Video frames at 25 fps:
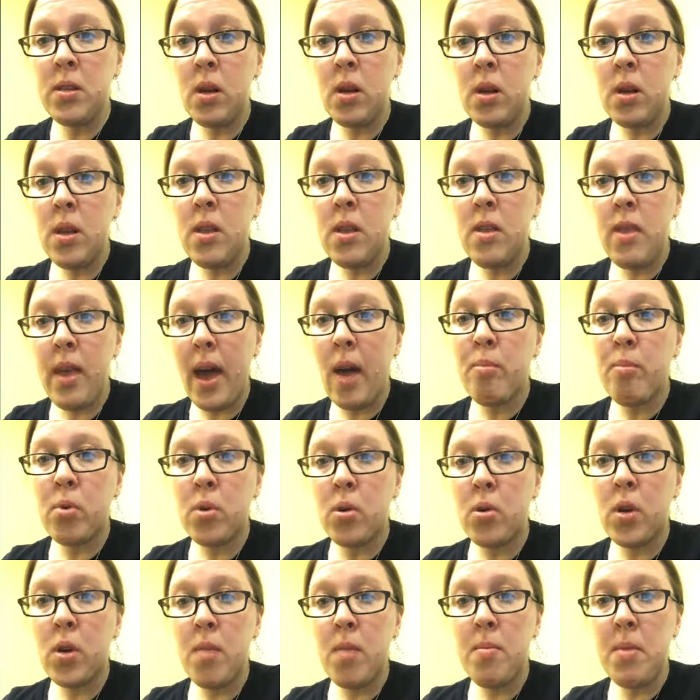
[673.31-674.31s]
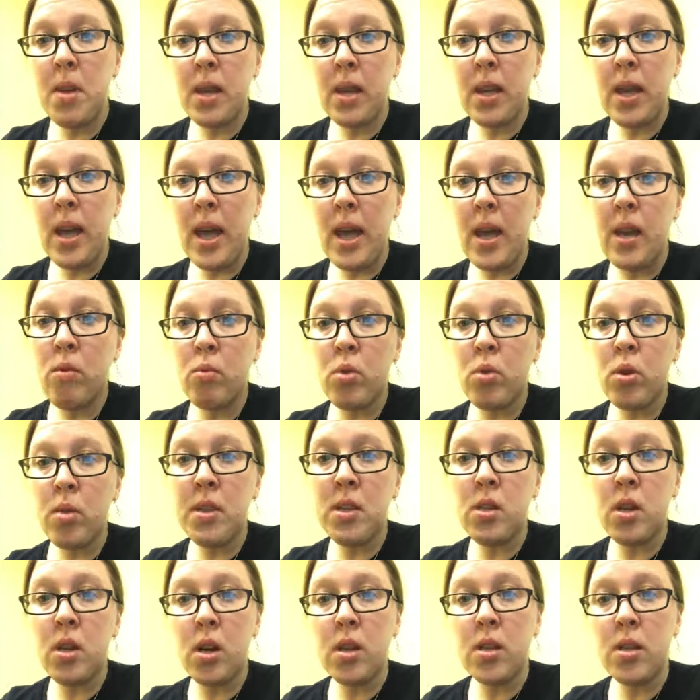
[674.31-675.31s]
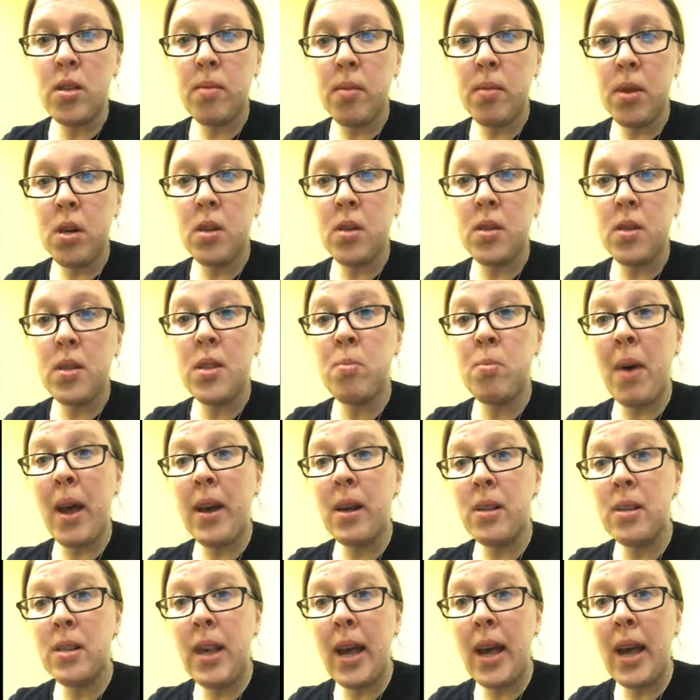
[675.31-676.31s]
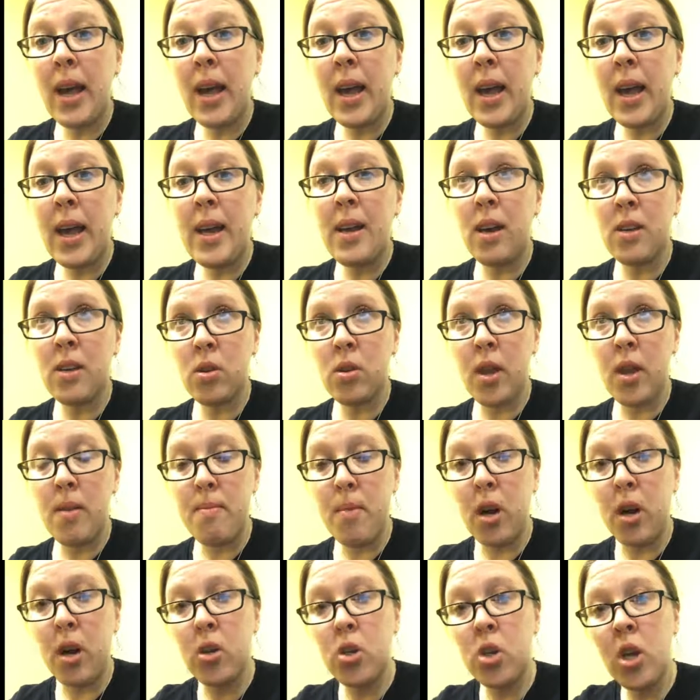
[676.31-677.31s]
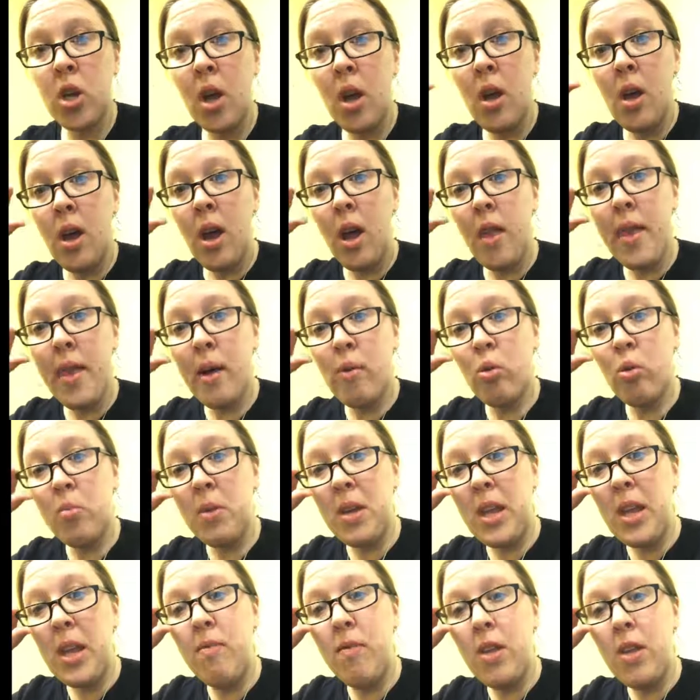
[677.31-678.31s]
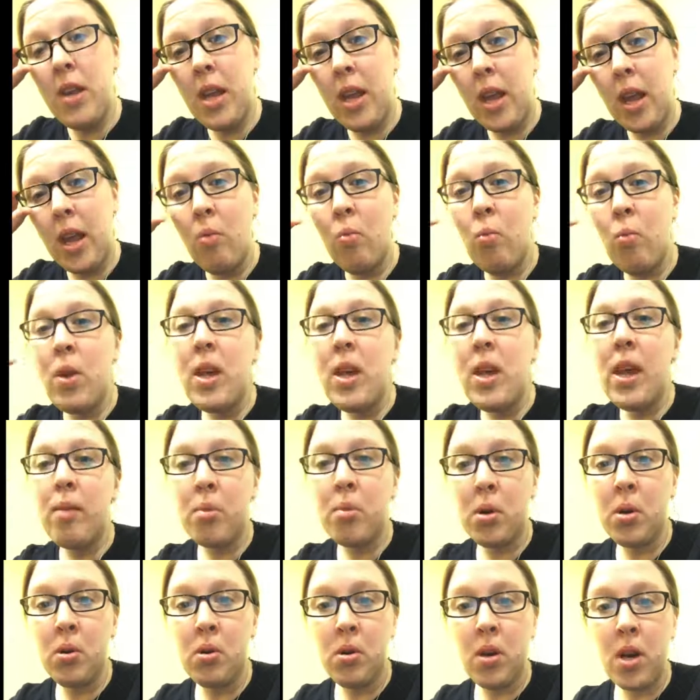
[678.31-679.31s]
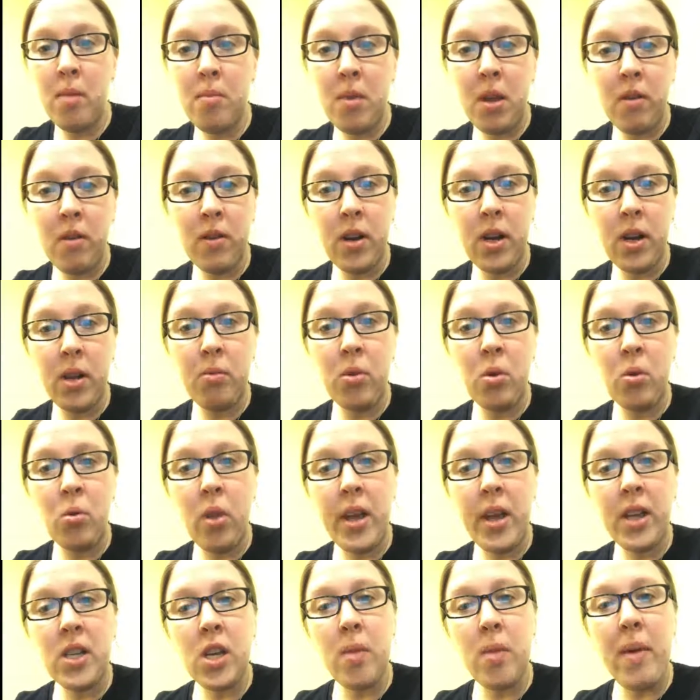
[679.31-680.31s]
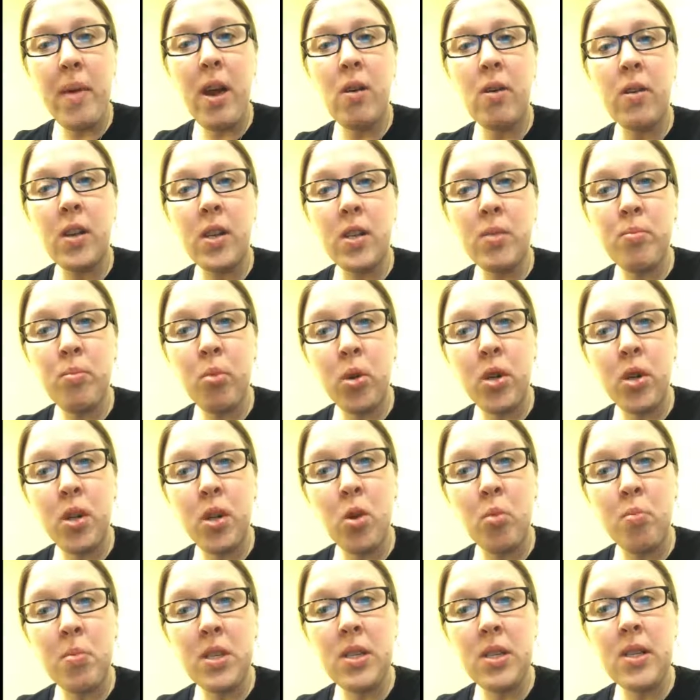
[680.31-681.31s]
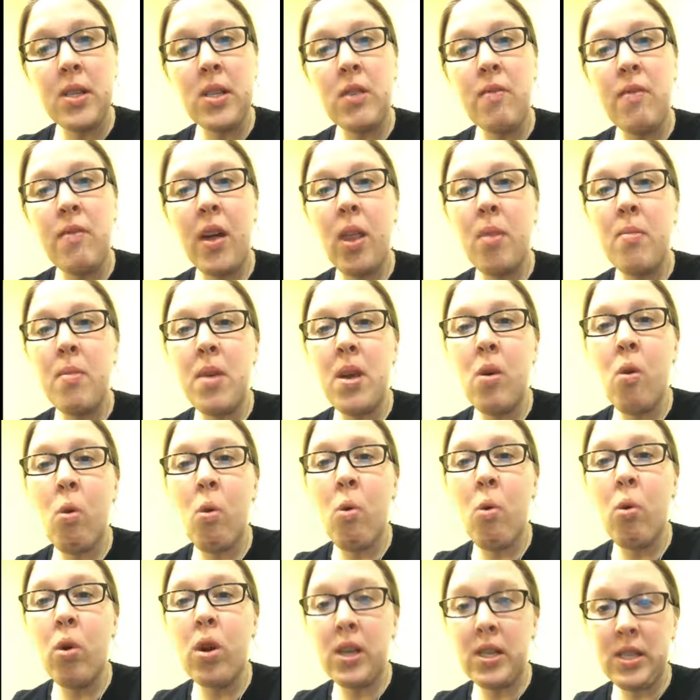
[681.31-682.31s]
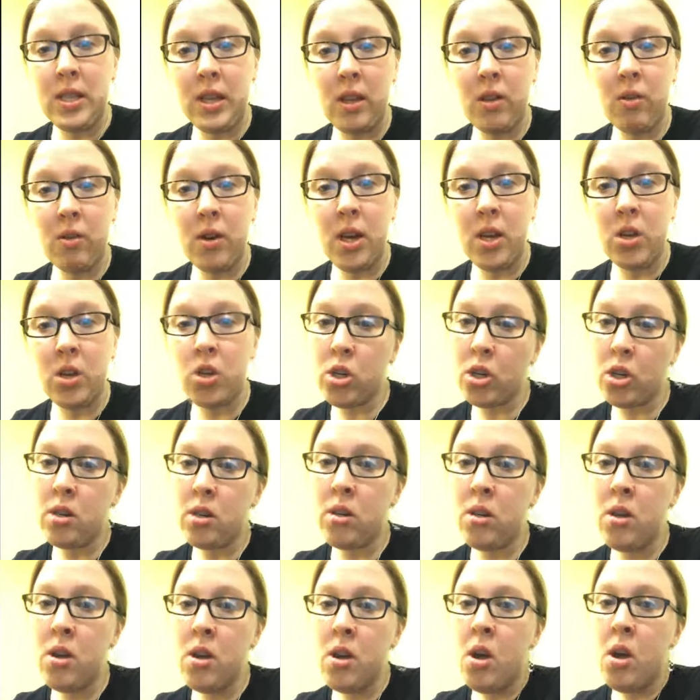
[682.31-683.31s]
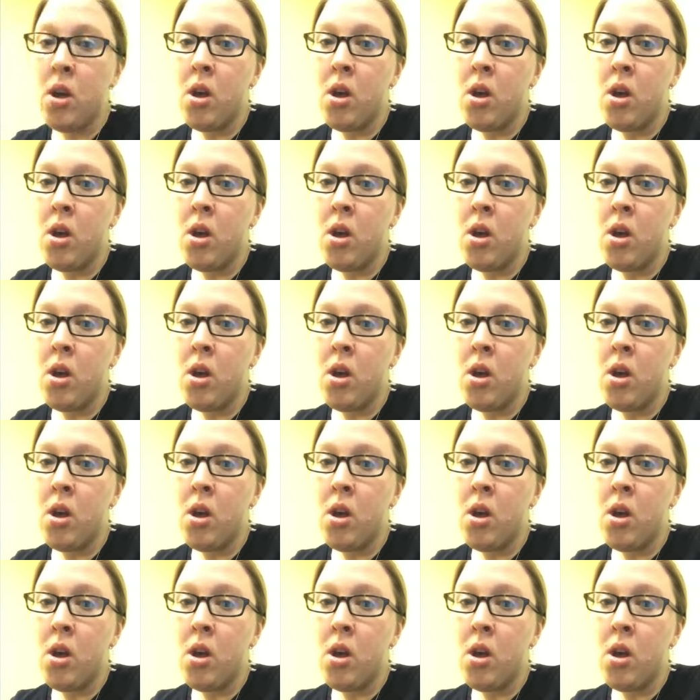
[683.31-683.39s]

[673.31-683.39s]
We'll be starting that programming again. We're going to be starting something called Aspire Side Hustle in March, and that will be evening and weekend programming for anyone who'd like to come out and explore either business development or acceleration.